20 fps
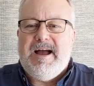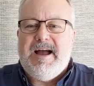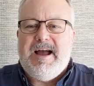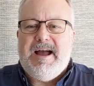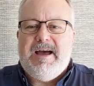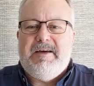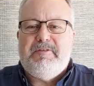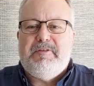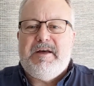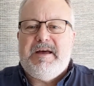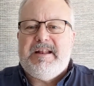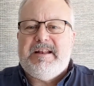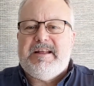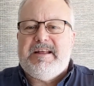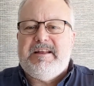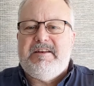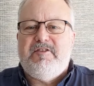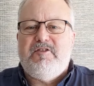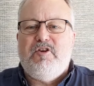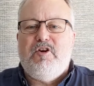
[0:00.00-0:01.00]
and that
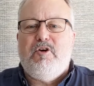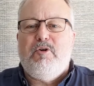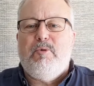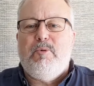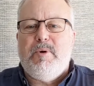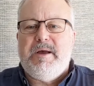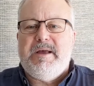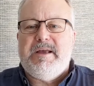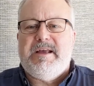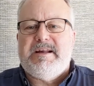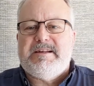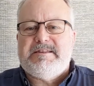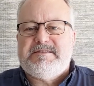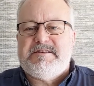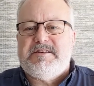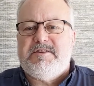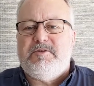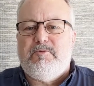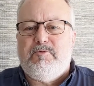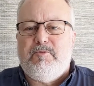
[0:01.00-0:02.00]
in no way gets
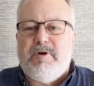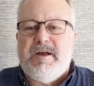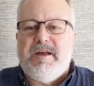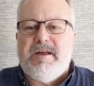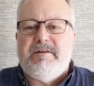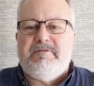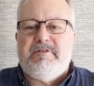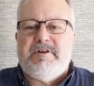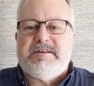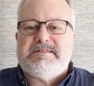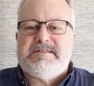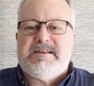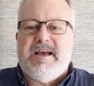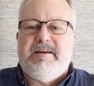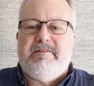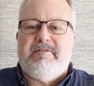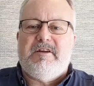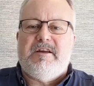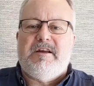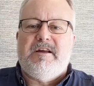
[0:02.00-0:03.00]
in the way of us
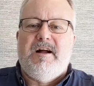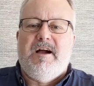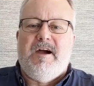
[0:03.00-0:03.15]
having